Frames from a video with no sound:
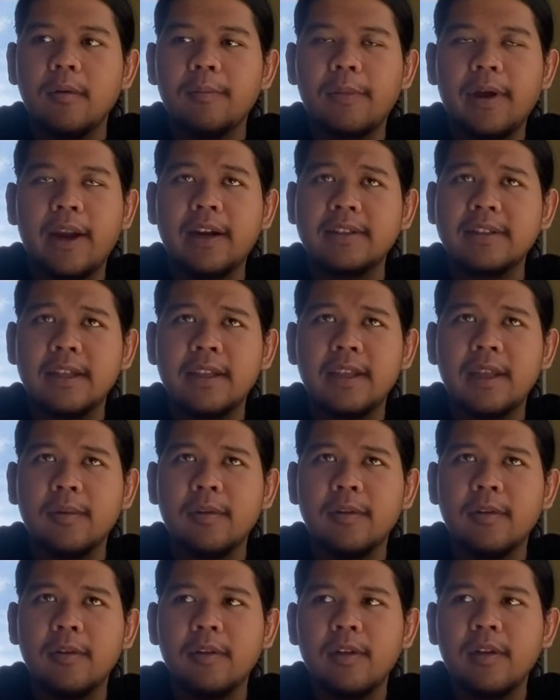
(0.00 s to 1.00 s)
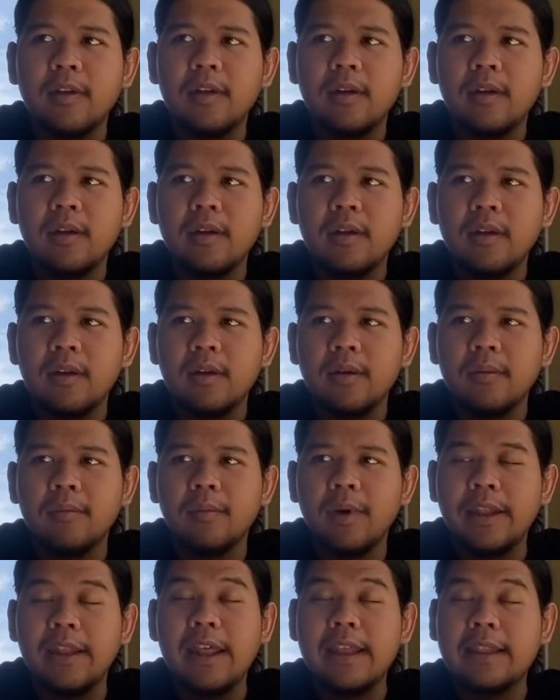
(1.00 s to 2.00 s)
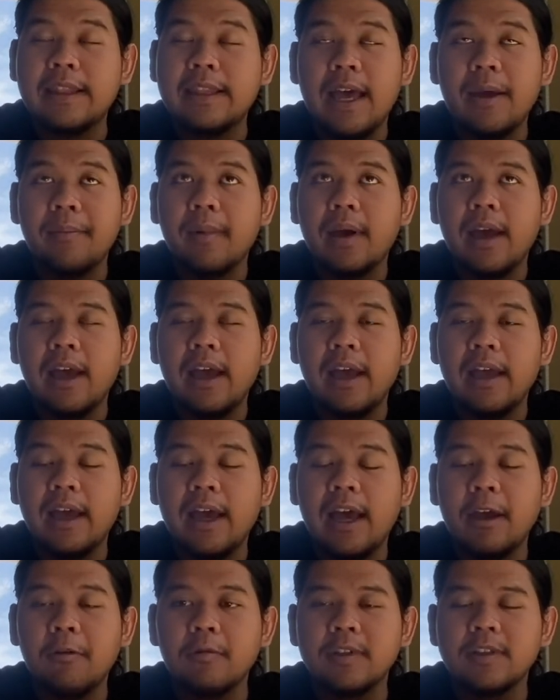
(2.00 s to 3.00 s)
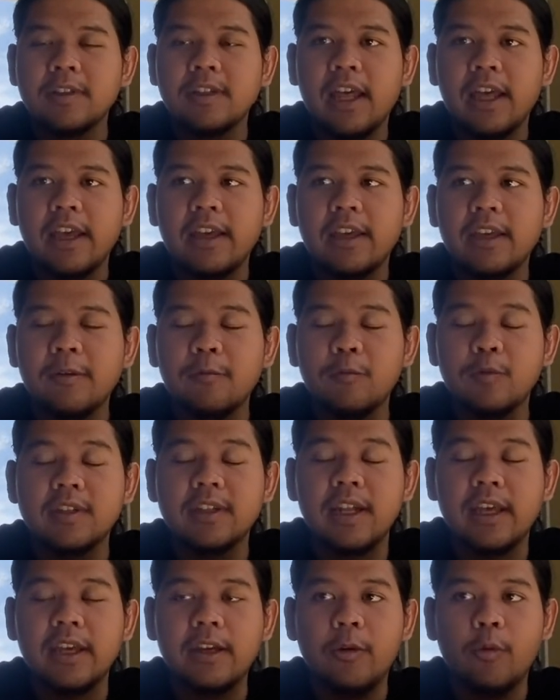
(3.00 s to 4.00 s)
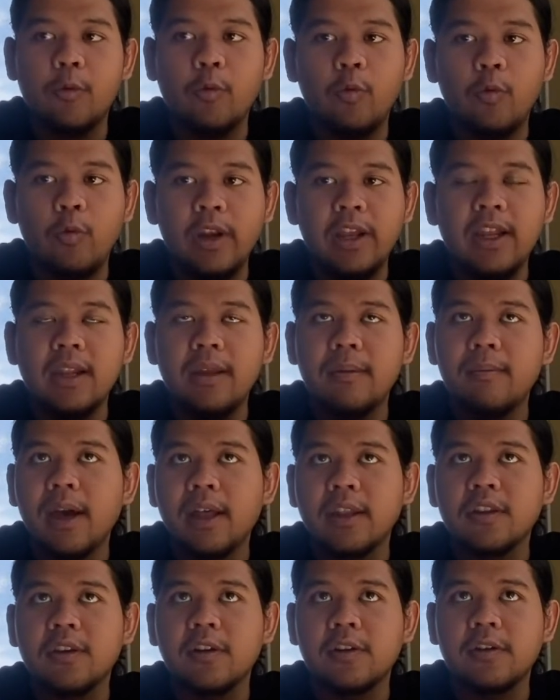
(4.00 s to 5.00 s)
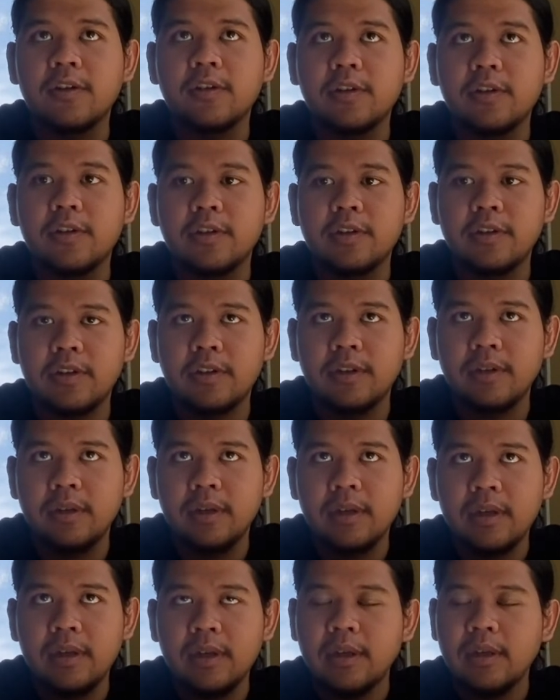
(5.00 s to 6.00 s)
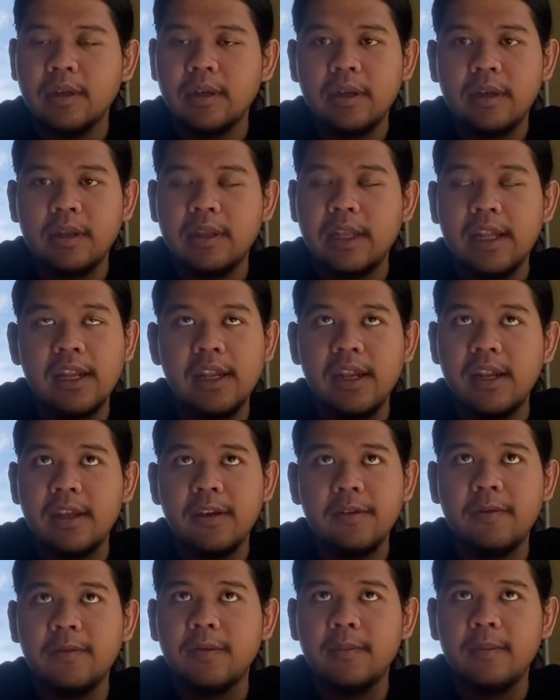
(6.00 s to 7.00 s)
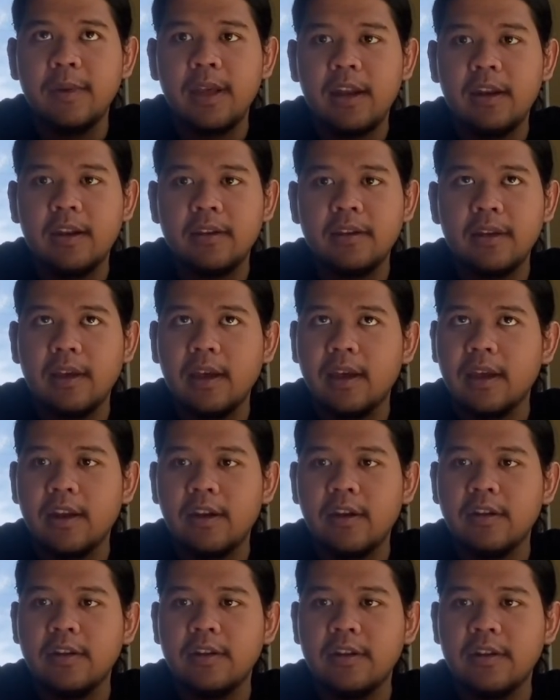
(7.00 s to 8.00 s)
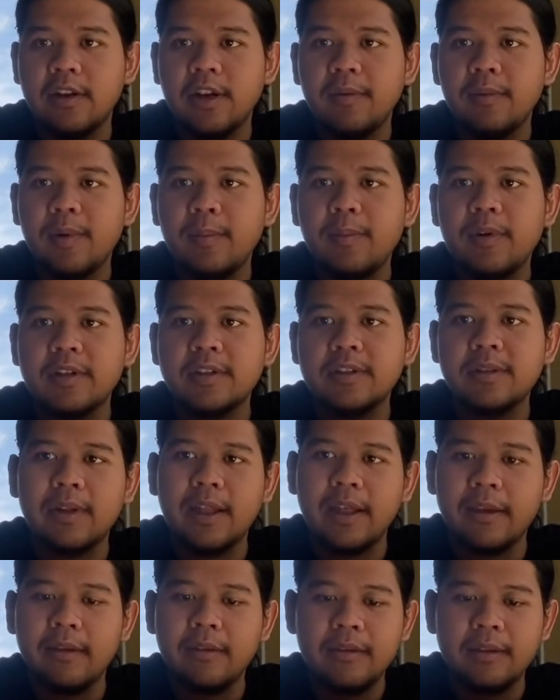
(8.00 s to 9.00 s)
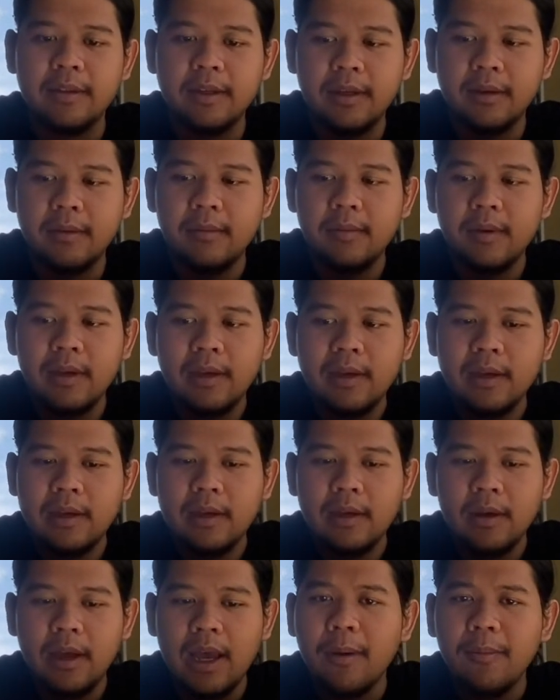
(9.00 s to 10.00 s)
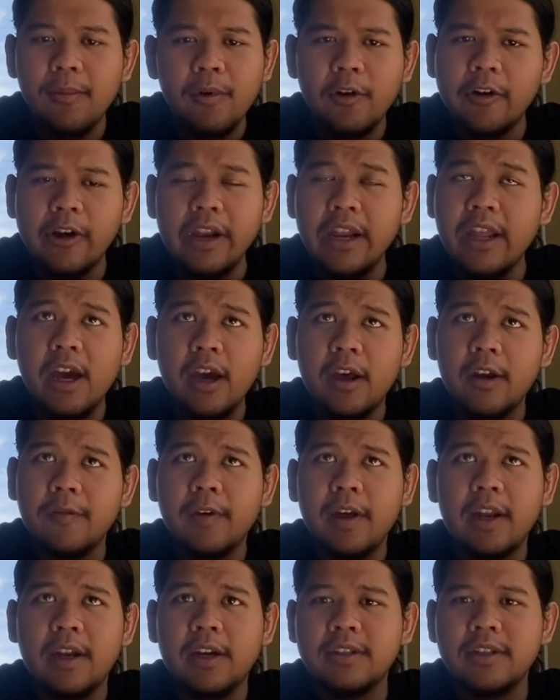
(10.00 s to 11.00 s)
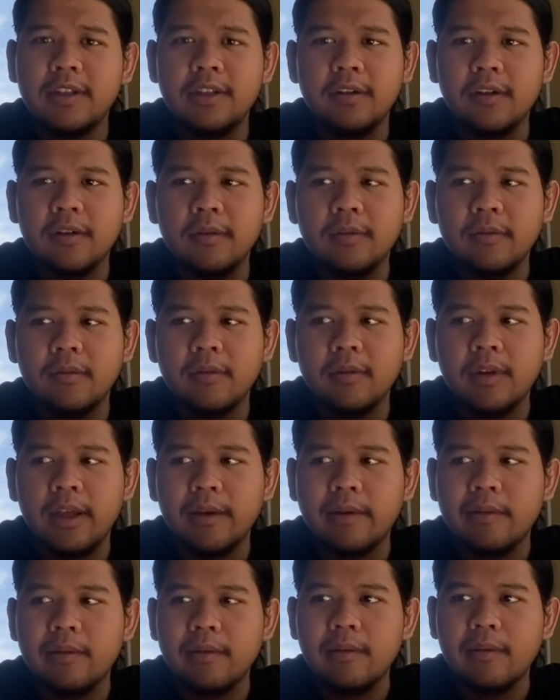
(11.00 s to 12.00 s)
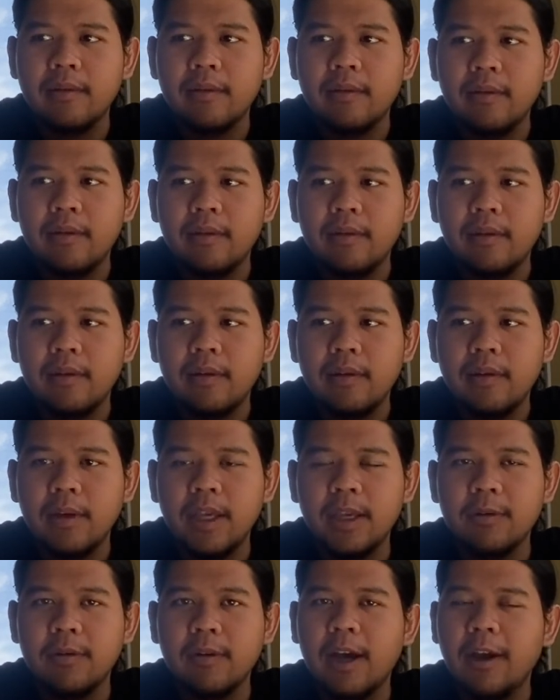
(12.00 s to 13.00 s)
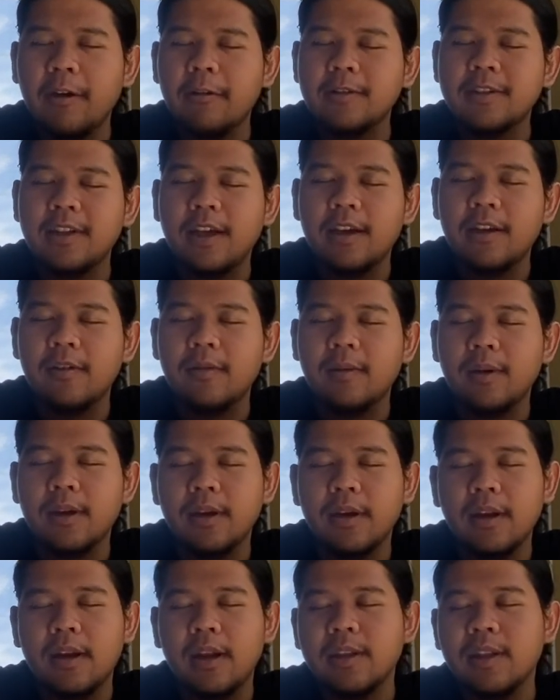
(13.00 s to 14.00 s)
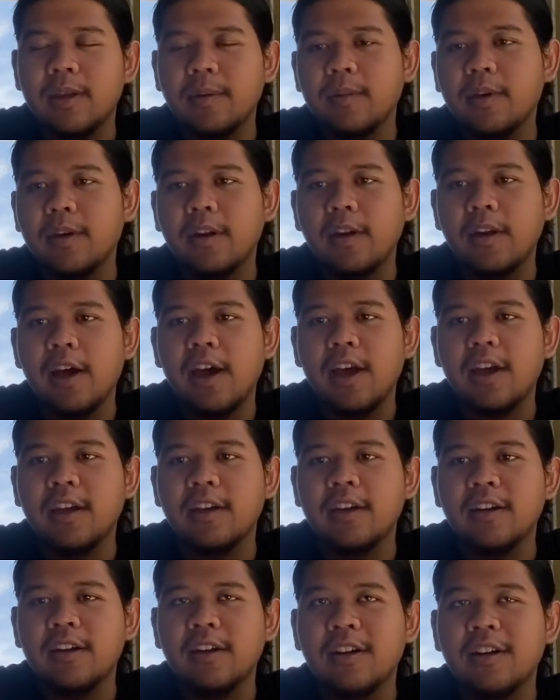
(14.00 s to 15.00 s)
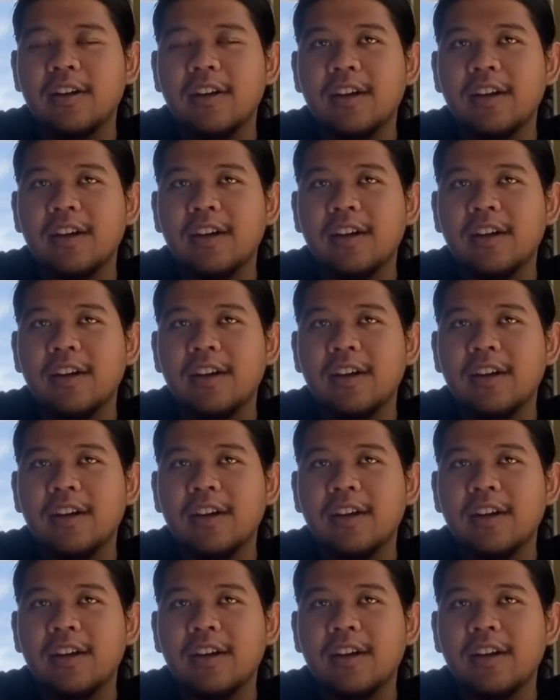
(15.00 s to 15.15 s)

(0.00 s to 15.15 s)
paracetamol. But that time it was like a really bad torture. They didn't give me anything. I cannot drink my purse. Like I'm already out of energy, Like I was like, oh my god, I think I'm gonna die here